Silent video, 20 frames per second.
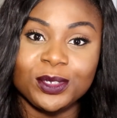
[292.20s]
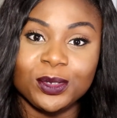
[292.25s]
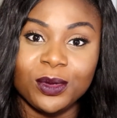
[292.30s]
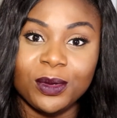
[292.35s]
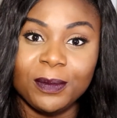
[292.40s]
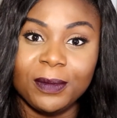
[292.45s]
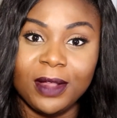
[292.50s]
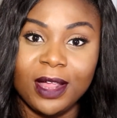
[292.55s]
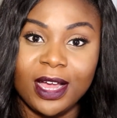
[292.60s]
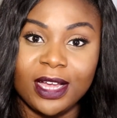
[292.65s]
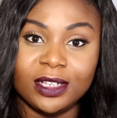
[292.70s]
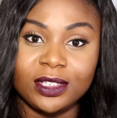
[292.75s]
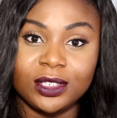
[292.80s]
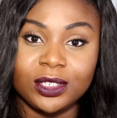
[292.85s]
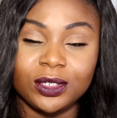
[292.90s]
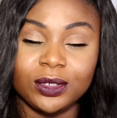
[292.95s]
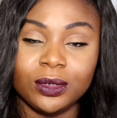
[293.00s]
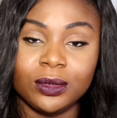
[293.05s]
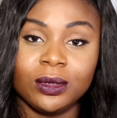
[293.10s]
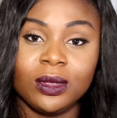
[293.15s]
to apply
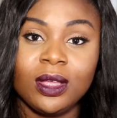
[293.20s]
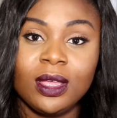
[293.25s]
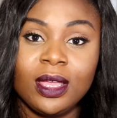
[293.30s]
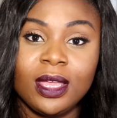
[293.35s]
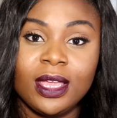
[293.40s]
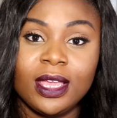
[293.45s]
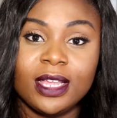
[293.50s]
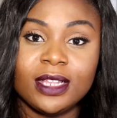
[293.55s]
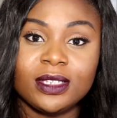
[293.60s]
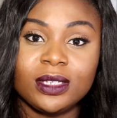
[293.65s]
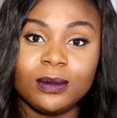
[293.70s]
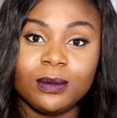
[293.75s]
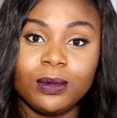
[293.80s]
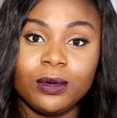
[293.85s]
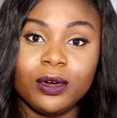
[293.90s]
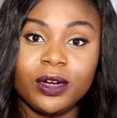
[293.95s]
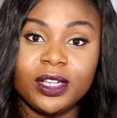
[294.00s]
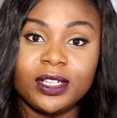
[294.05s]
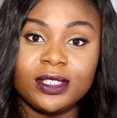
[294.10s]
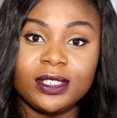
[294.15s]
to, it's
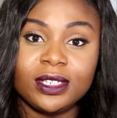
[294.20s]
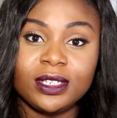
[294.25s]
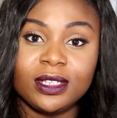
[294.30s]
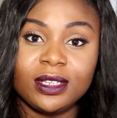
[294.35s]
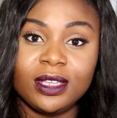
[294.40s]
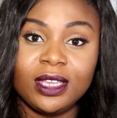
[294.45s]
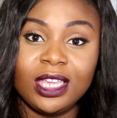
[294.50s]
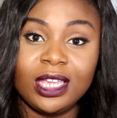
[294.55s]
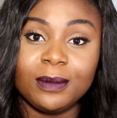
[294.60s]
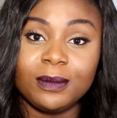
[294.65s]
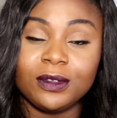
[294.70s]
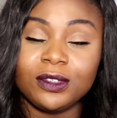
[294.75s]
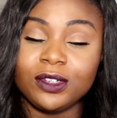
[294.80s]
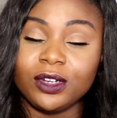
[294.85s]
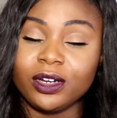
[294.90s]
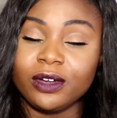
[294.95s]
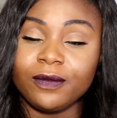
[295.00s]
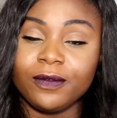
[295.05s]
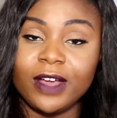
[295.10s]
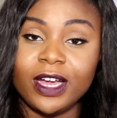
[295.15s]
important to keep
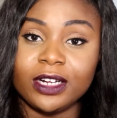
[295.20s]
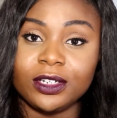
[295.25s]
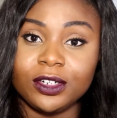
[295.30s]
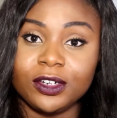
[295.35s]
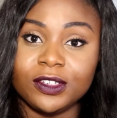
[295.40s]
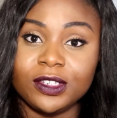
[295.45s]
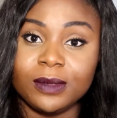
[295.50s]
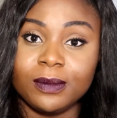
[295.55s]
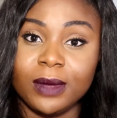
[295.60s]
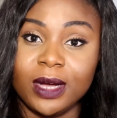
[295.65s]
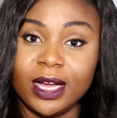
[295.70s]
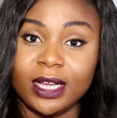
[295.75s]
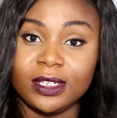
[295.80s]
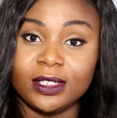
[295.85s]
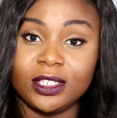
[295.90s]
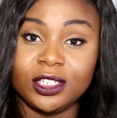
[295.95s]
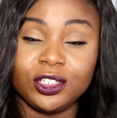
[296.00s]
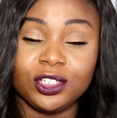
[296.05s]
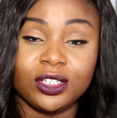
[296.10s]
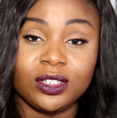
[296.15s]
certain factors in
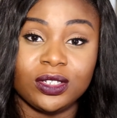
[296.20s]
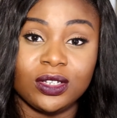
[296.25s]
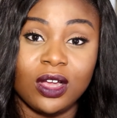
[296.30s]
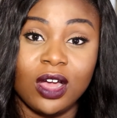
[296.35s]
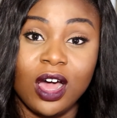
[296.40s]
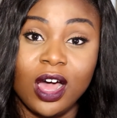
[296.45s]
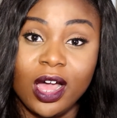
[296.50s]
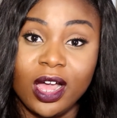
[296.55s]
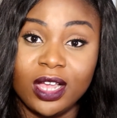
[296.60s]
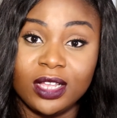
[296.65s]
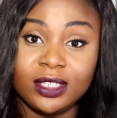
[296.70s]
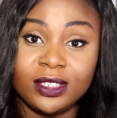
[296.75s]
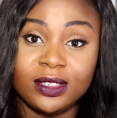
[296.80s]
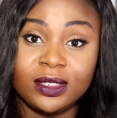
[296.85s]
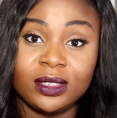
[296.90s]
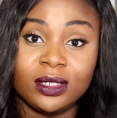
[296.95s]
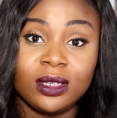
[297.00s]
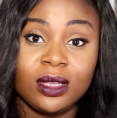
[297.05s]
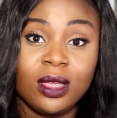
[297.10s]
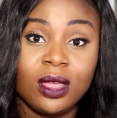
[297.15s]
mind, such as
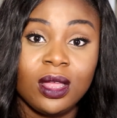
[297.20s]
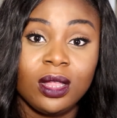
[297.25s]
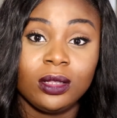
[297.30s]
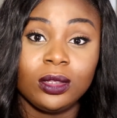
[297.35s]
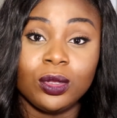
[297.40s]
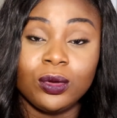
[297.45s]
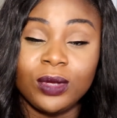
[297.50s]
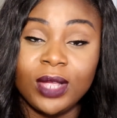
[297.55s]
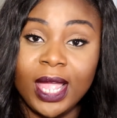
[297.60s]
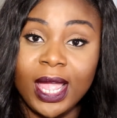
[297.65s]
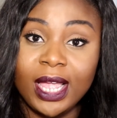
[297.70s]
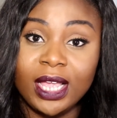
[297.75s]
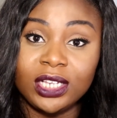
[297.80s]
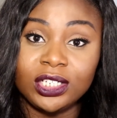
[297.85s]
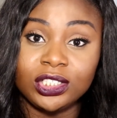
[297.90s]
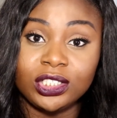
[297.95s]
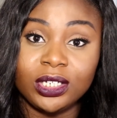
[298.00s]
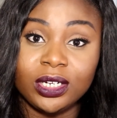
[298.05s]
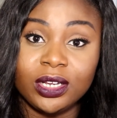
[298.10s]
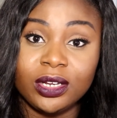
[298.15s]
cost,
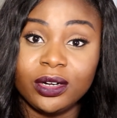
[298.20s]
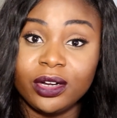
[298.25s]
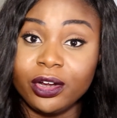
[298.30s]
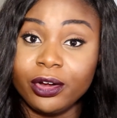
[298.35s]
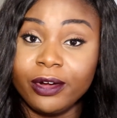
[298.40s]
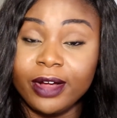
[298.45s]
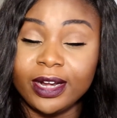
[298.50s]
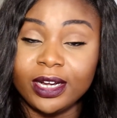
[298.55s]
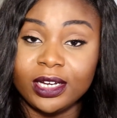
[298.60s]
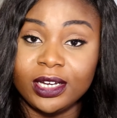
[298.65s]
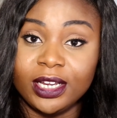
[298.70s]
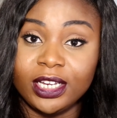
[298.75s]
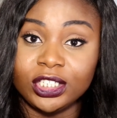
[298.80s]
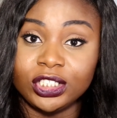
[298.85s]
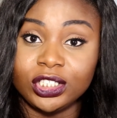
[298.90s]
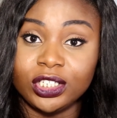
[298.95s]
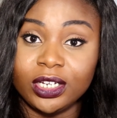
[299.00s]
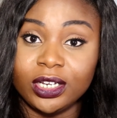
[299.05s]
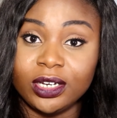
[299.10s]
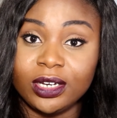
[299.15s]
location,
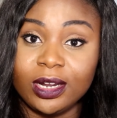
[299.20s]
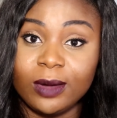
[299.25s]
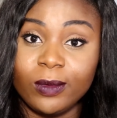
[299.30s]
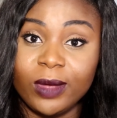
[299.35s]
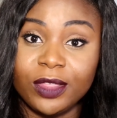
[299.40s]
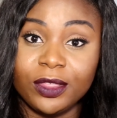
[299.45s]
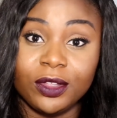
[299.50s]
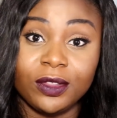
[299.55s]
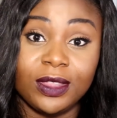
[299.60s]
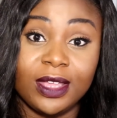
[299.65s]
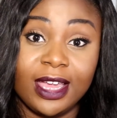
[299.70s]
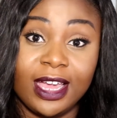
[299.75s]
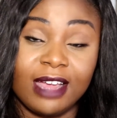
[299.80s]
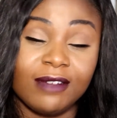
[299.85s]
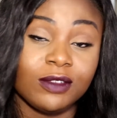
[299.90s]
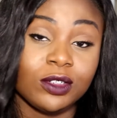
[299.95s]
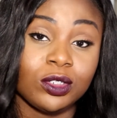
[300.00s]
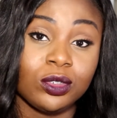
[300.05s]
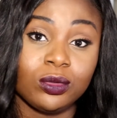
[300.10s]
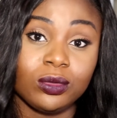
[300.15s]
accreditation, and whether they
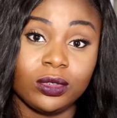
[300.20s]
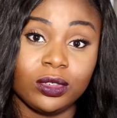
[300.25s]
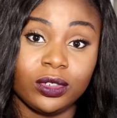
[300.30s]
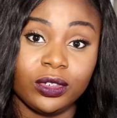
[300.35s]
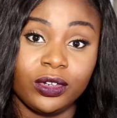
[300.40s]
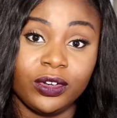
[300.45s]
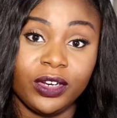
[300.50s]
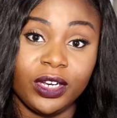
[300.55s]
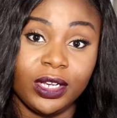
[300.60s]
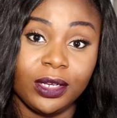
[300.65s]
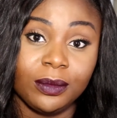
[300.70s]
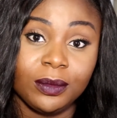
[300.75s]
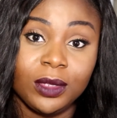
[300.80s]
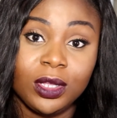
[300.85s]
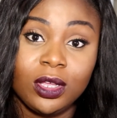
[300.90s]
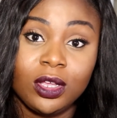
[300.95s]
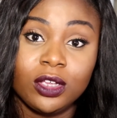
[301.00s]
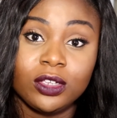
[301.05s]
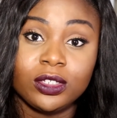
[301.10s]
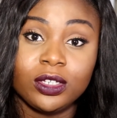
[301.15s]
have a dual degree.
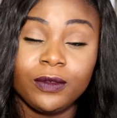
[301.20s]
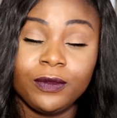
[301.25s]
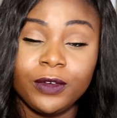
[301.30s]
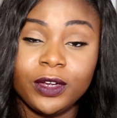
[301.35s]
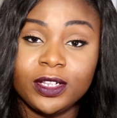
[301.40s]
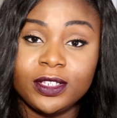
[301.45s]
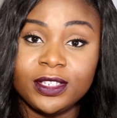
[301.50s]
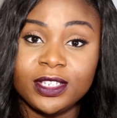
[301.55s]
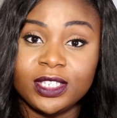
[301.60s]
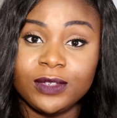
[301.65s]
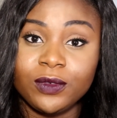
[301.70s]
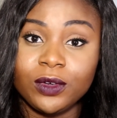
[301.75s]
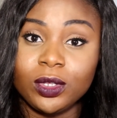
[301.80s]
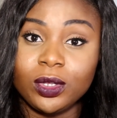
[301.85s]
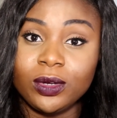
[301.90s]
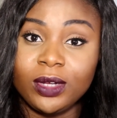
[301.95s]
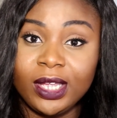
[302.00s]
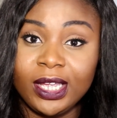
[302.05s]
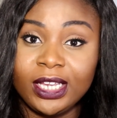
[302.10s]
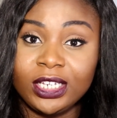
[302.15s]
So for instance, for
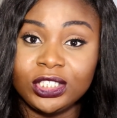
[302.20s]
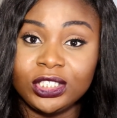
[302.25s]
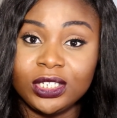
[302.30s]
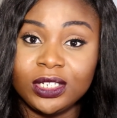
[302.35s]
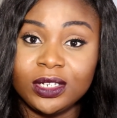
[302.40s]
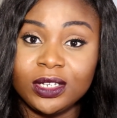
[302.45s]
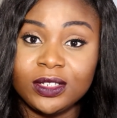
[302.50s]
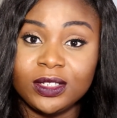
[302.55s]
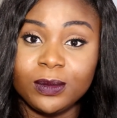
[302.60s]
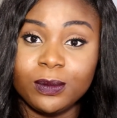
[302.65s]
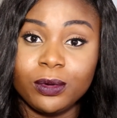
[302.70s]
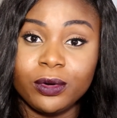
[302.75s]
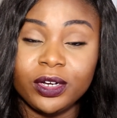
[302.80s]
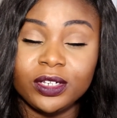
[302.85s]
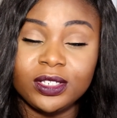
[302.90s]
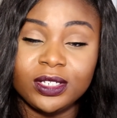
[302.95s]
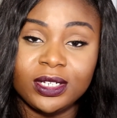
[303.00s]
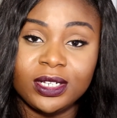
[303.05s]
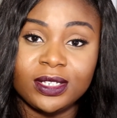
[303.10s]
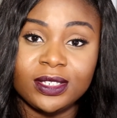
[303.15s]
location, it's
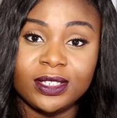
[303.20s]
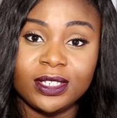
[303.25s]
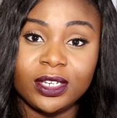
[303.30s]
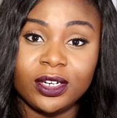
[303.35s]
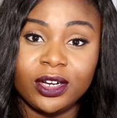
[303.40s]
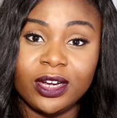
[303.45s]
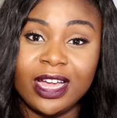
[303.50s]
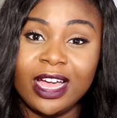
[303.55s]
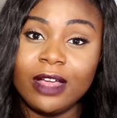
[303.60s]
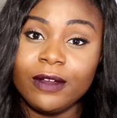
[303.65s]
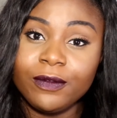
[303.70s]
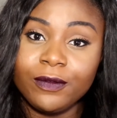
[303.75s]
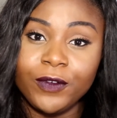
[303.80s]
important to consider how